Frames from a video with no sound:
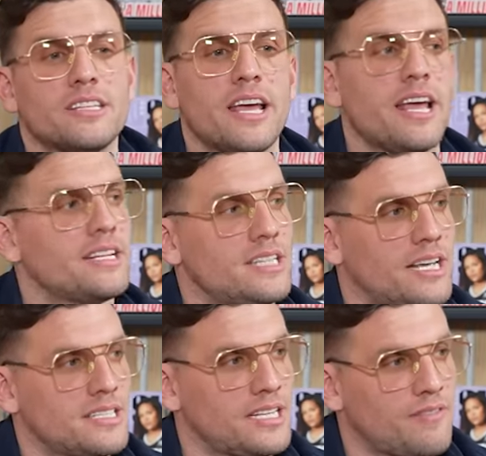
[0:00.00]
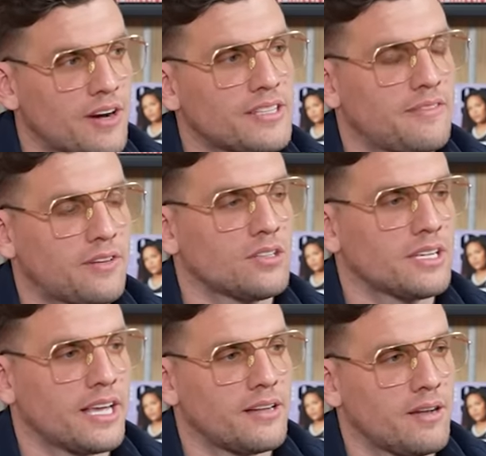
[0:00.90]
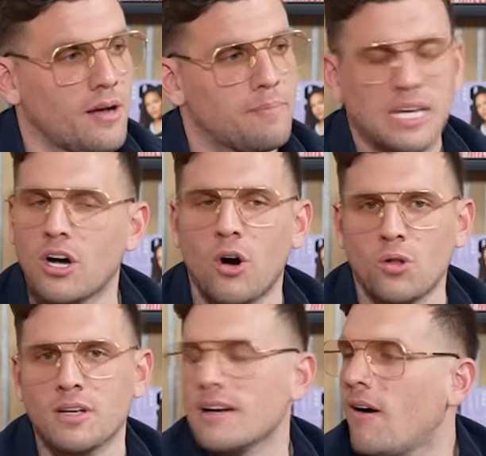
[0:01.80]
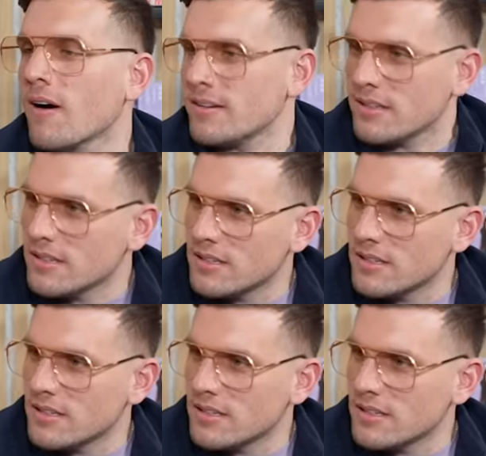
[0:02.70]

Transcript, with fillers: it, it, it, it's very difficult to get uh, be cold and hard.